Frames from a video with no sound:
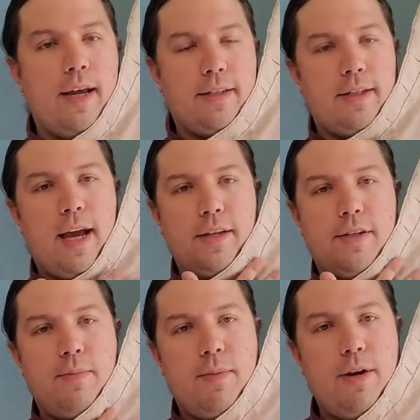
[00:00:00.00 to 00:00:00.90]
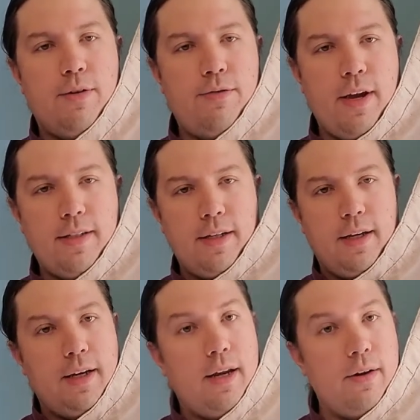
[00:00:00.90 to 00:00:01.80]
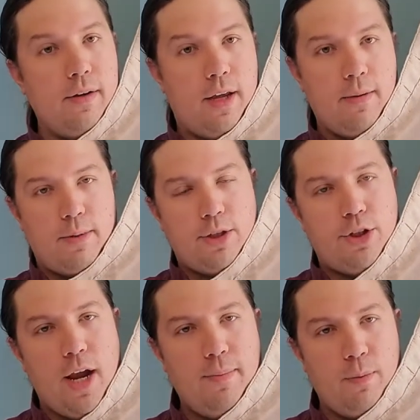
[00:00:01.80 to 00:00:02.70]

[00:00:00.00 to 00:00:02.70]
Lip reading: It has some interfacing in here to keep the shape